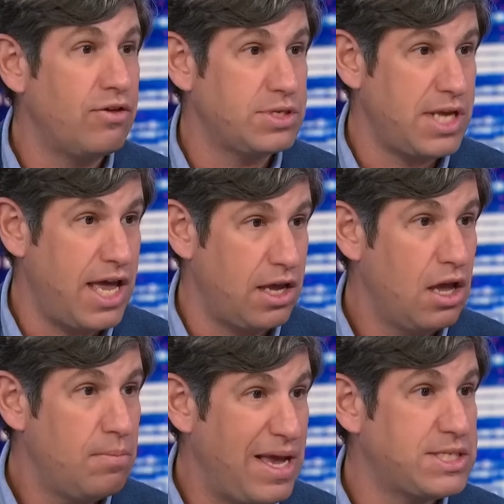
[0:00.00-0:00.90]
they're saying
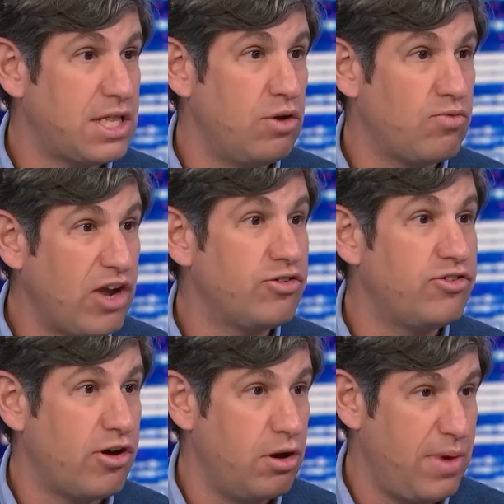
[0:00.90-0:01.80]
basically racial
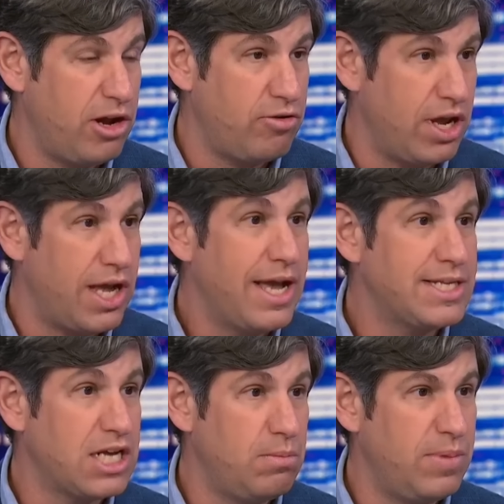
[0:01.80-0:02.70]
gerrymandering is
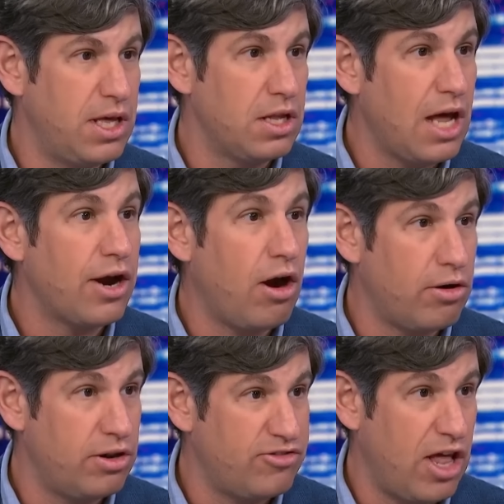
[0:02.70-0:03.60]
going to be a lot
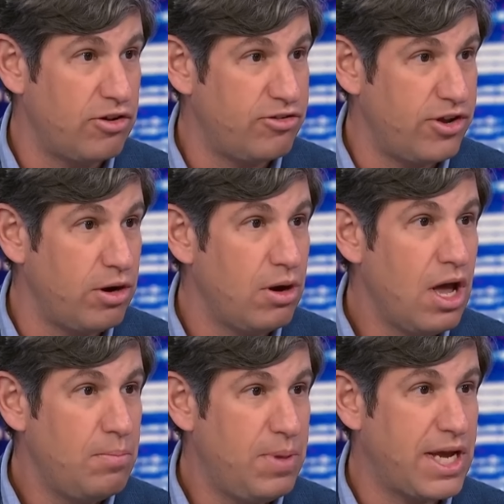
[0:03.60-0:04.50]
harder to challenge too,
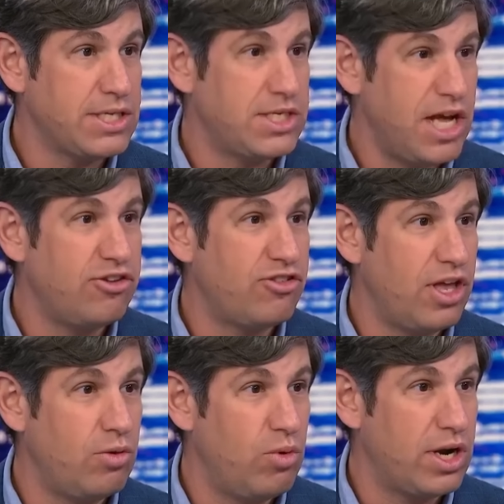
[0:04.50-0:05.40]
because
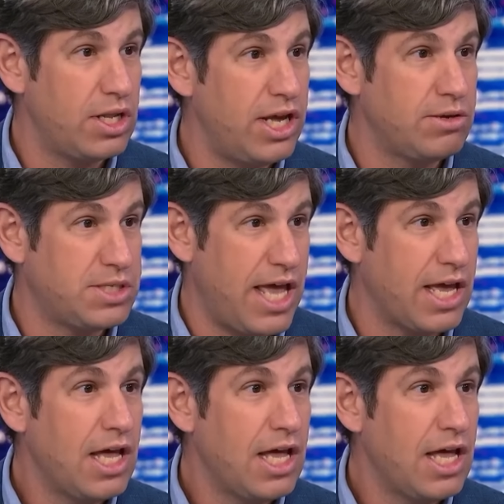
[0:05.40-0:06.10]
essentially what Alito's saying,